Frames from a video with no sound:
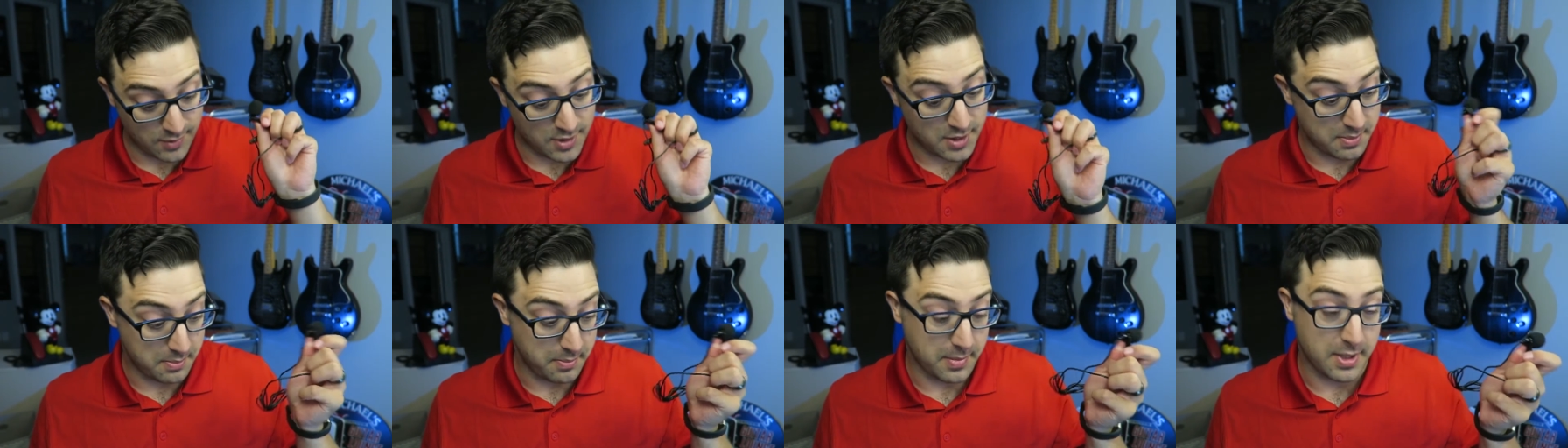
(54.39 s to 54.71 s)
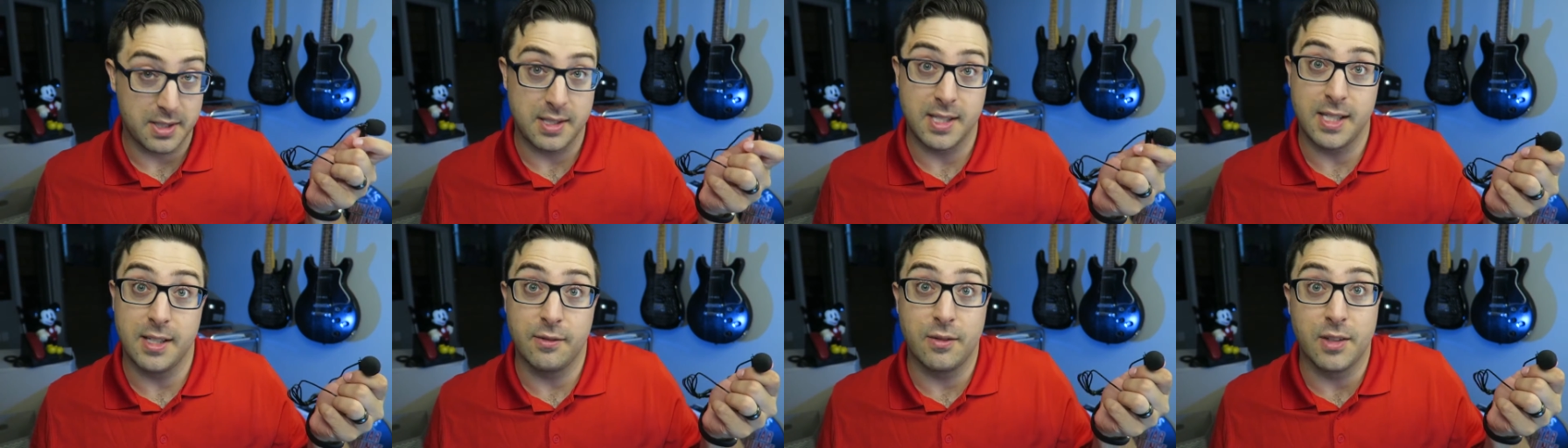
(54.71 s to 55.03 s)
Let
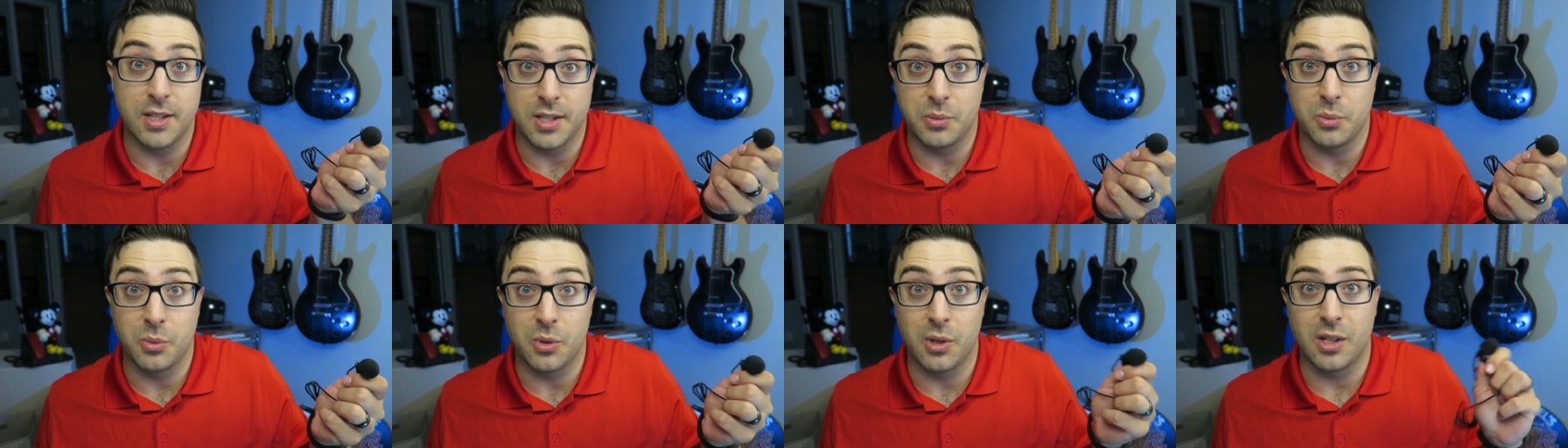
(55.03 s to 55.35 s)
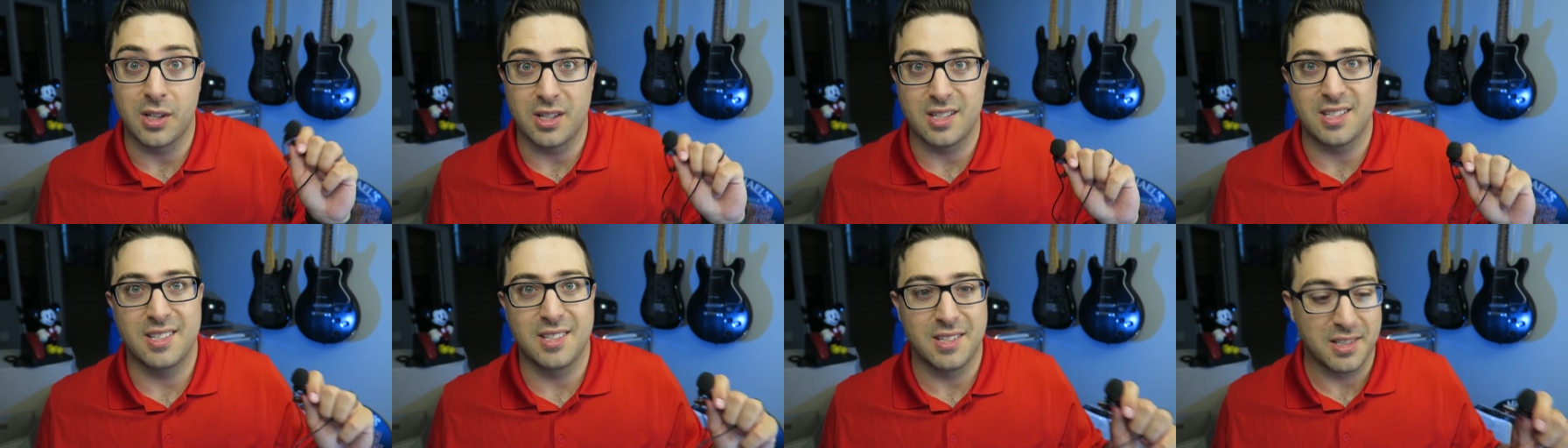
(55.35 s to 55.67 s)
me see if this
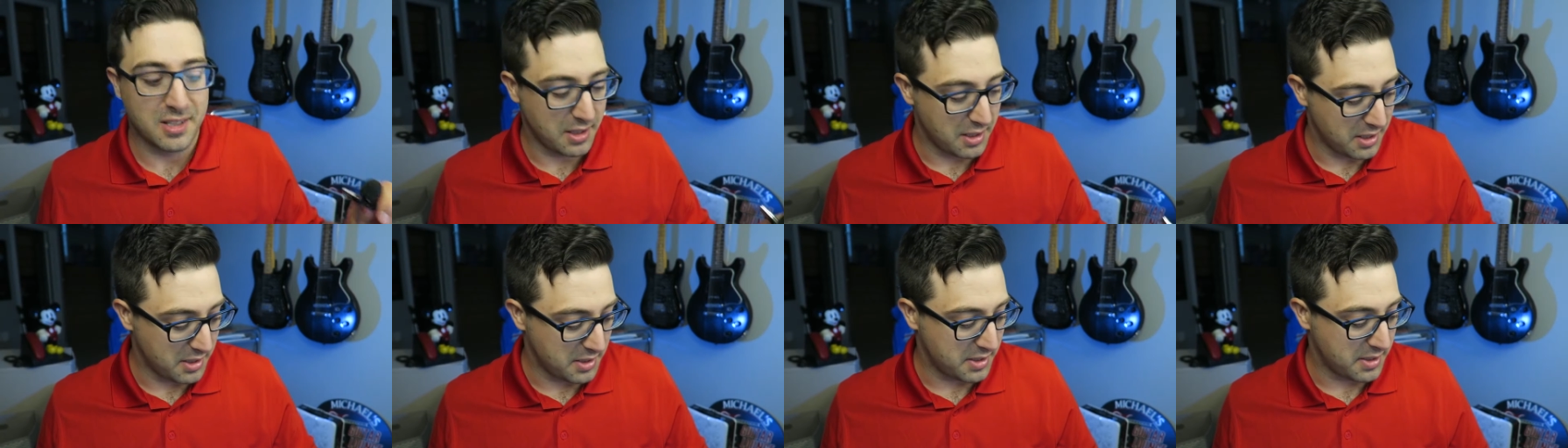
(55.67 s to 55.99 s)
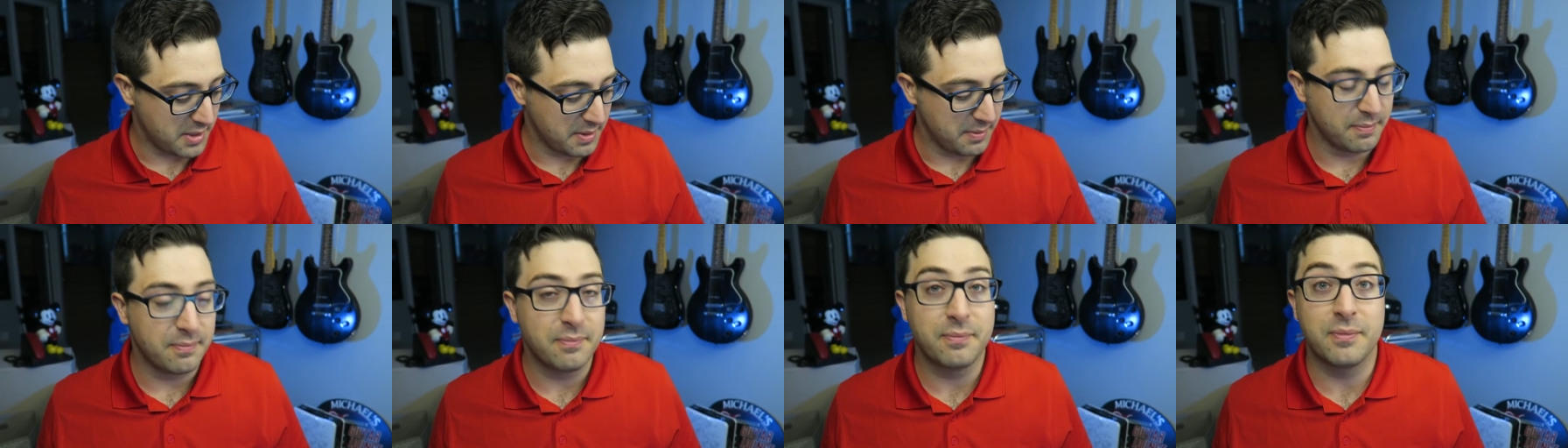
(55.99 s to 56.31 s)
works because
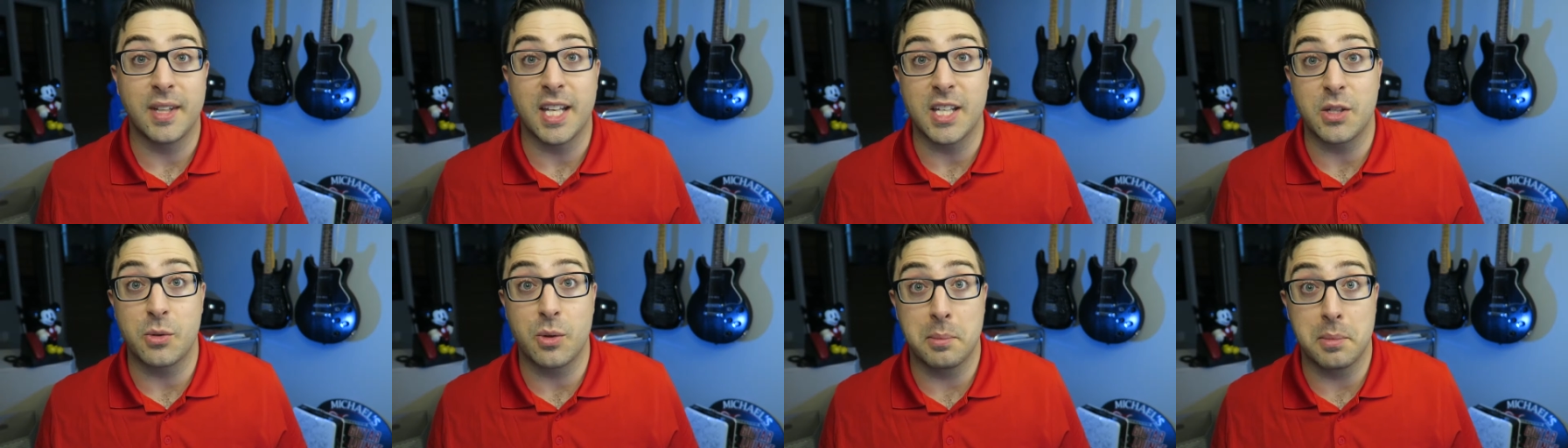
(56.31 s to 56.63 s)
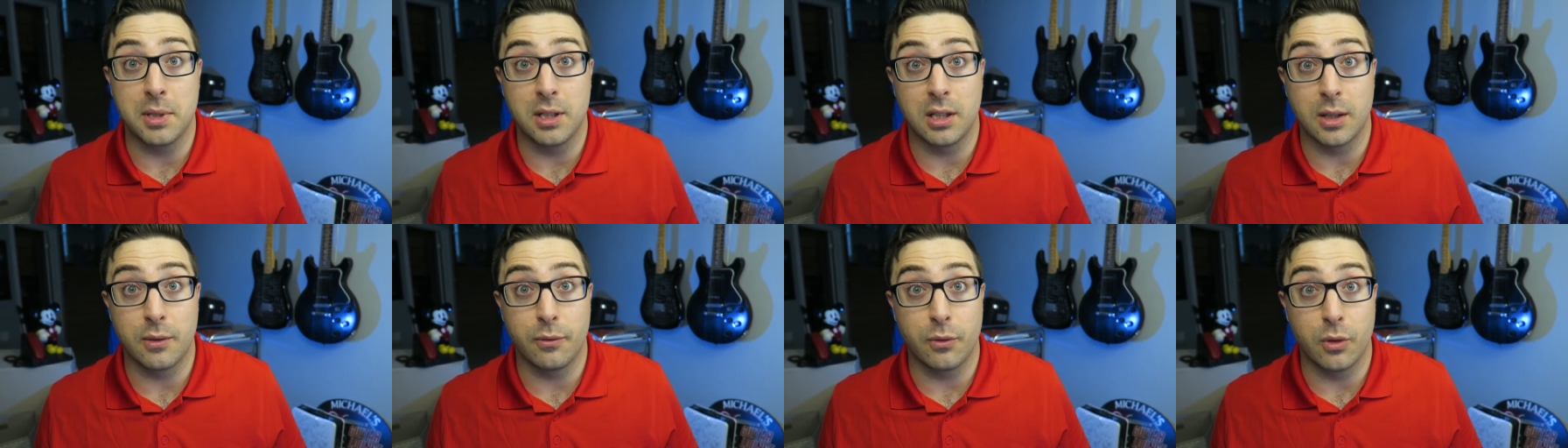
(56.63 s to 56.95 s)
that's what I've
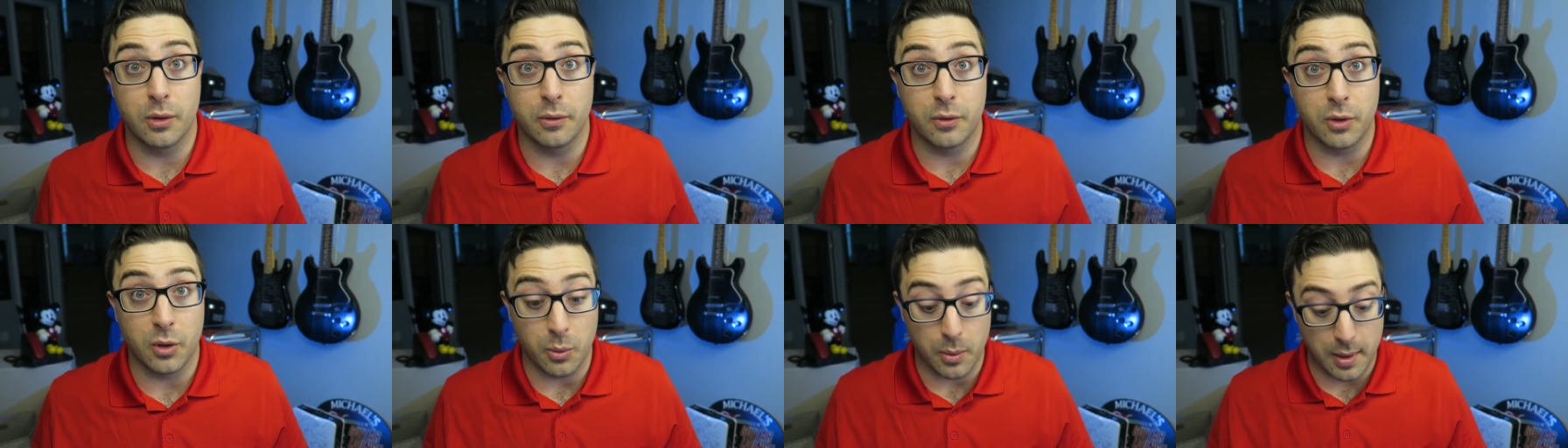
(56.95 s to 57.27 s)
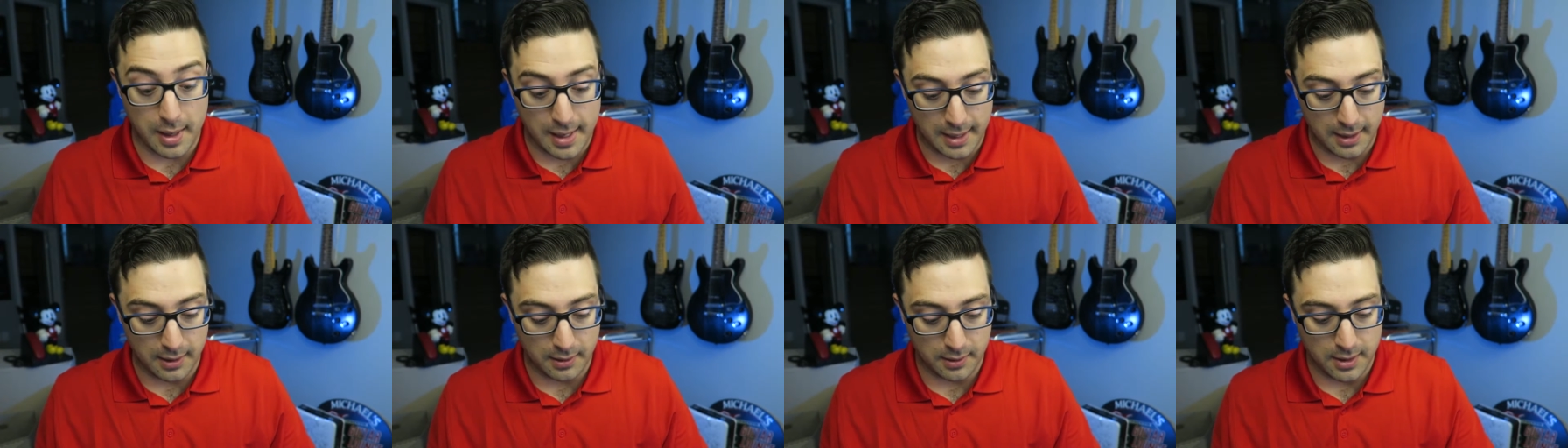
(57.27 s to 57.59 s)
been looking for for a
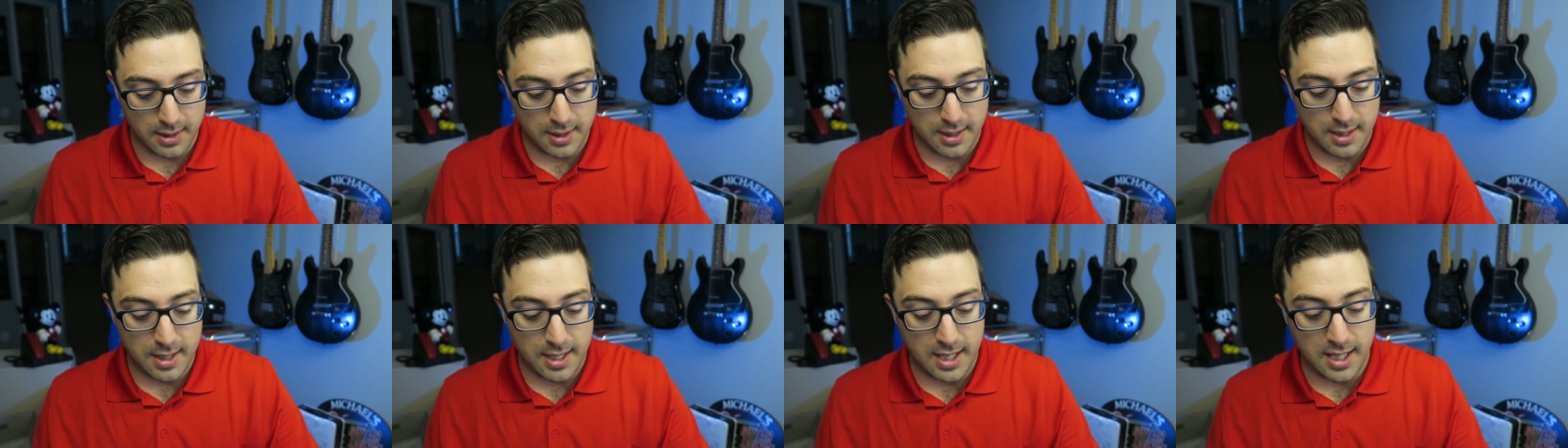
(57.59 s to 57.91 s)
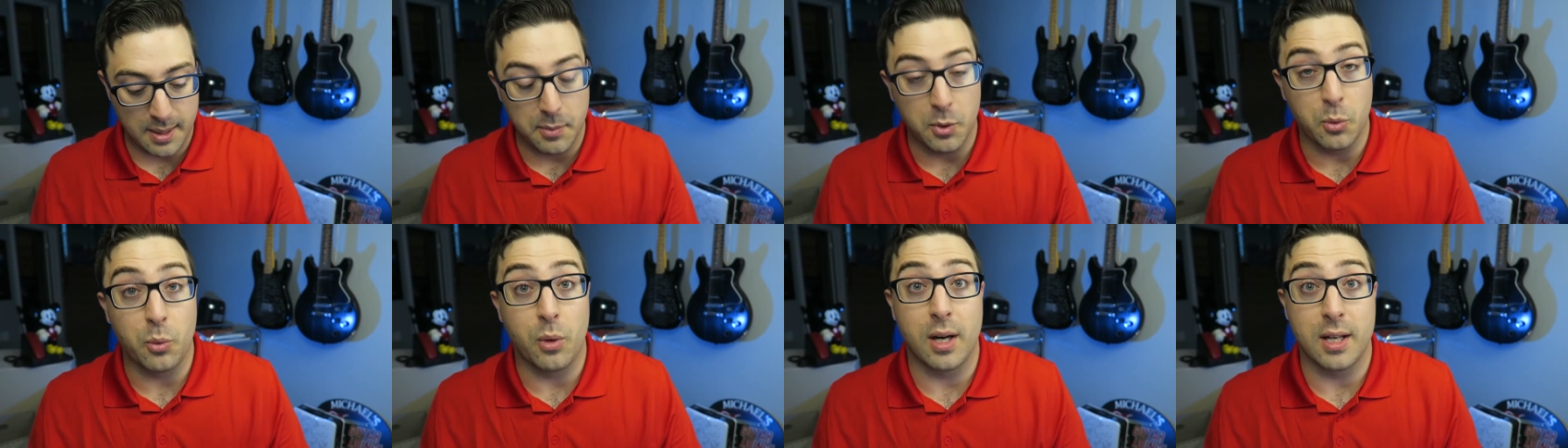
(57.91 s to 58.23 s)
while
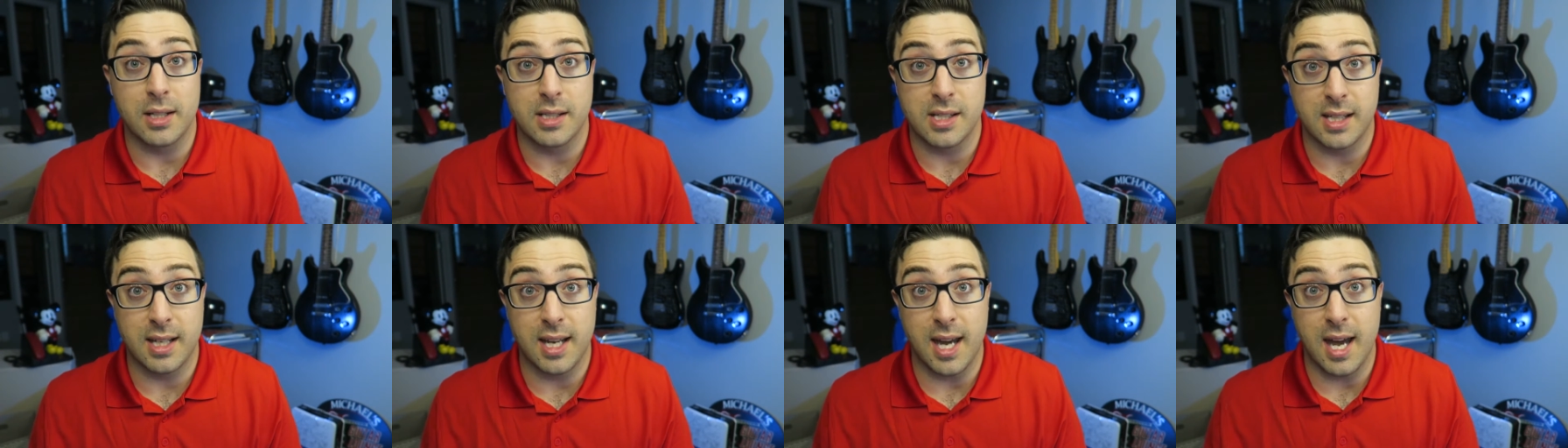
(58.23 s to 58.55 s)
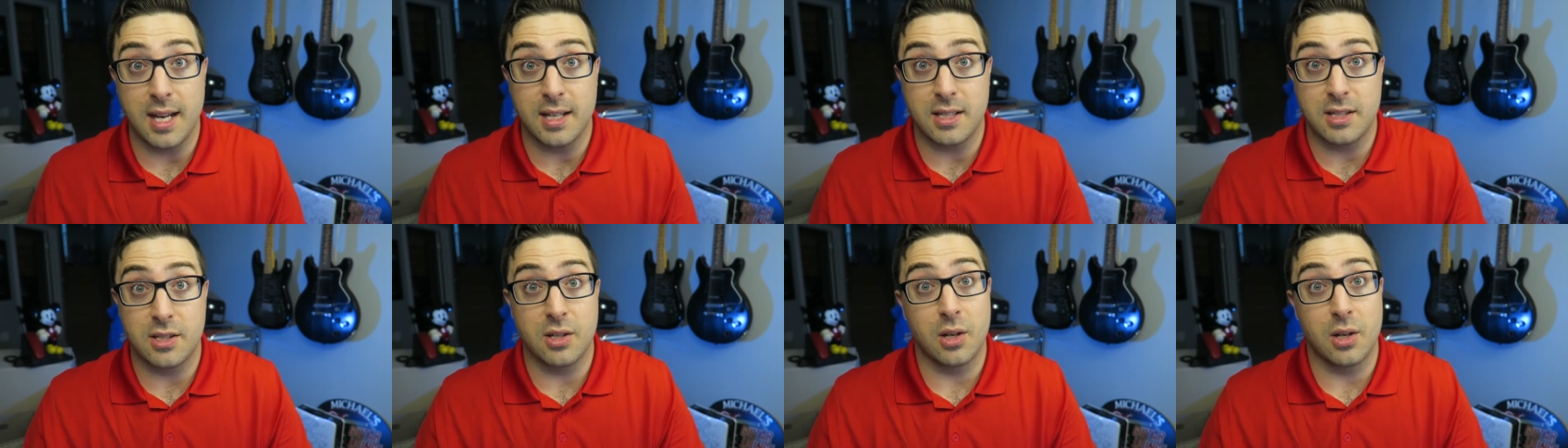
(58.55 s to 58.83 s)
and been wanting to get.